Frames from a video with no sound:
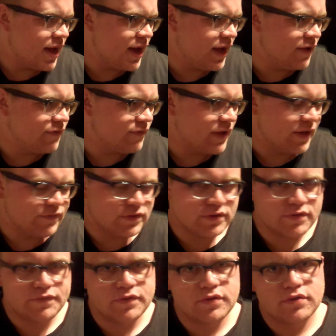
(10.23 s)
I, I haven't
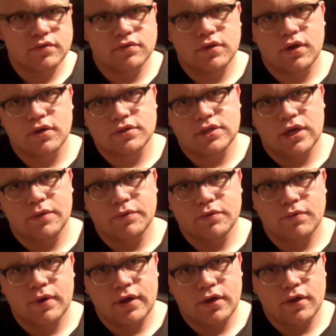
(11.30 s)
done a video in a long time in
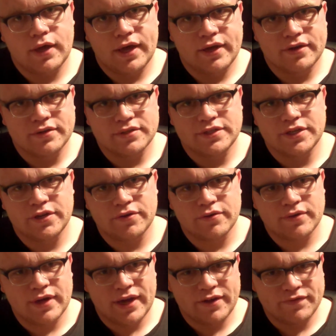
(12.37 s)
a while. I had
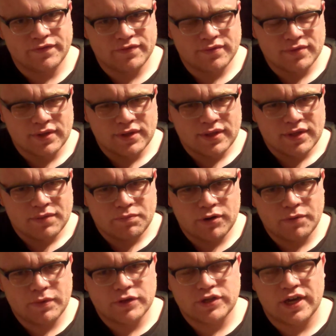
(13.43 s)
zero, I have
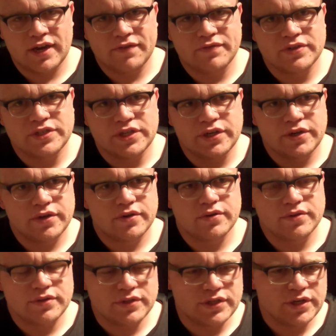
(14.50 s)
pretty much have zero,
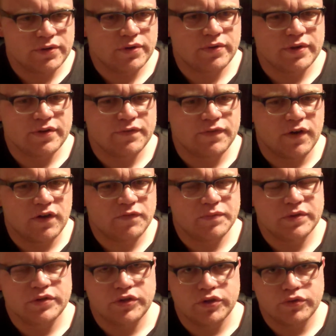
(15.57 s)
zero
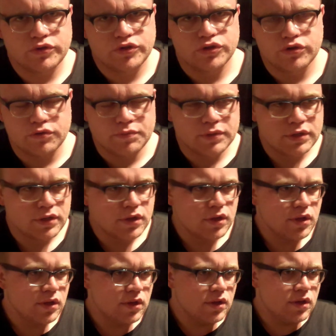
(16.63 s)
involvement in YouTube.
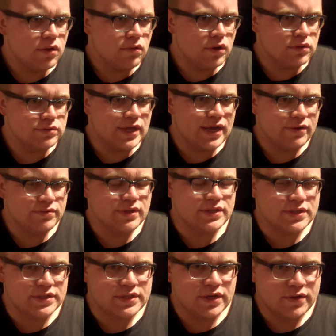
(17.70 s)
Well, not
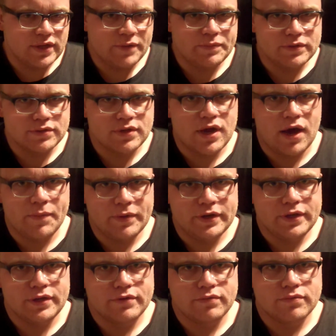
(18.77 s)
necessarily, I've been
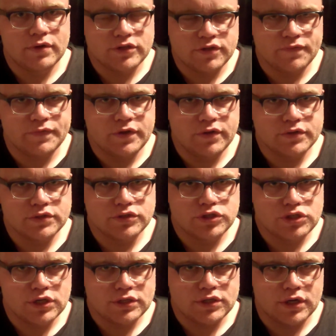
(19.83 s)
commenting, watching videos and
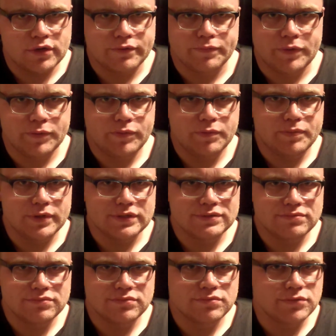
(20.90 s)
shit, talking to people, but
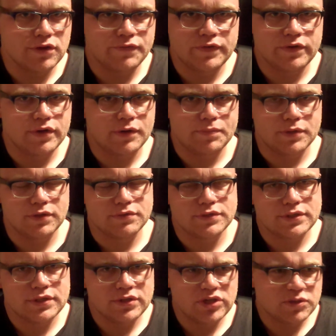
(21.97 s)
no video
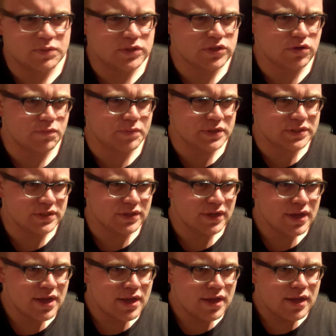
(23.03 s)
uploads. Just been so busy.